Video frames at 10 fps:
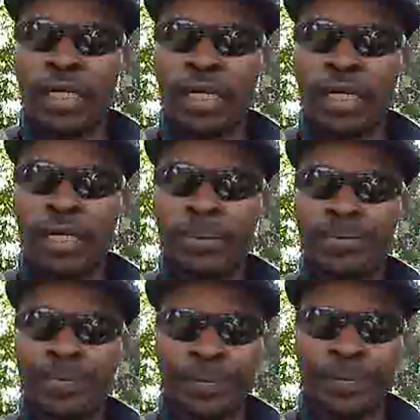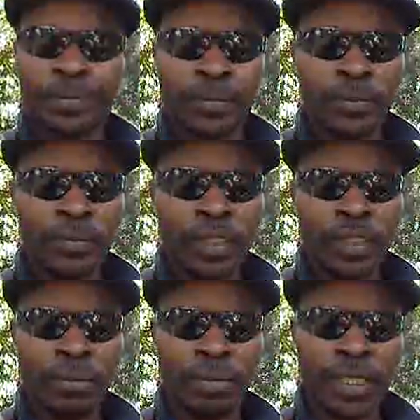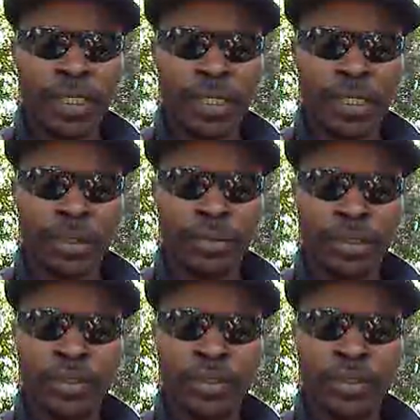Um, but um,